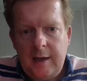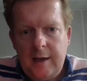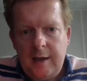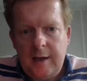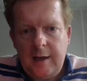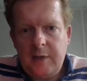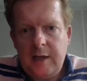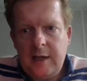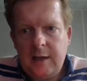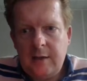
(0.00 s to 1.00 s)
If
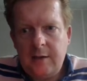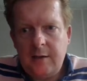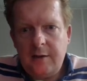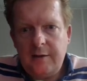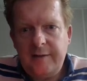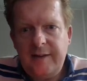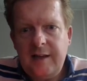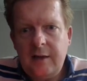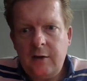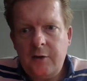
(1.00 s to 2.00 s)
we
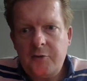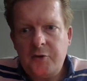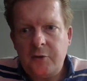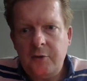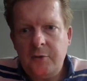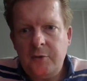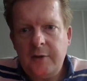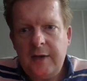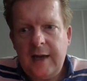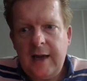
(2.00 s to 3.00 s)
take a closer
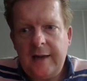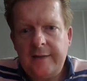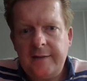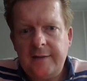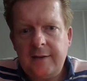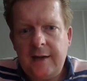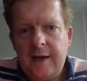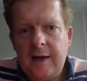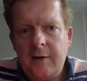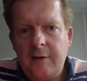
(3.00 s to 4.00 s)
look at
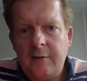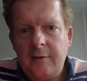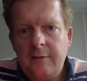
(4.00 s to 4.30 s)
our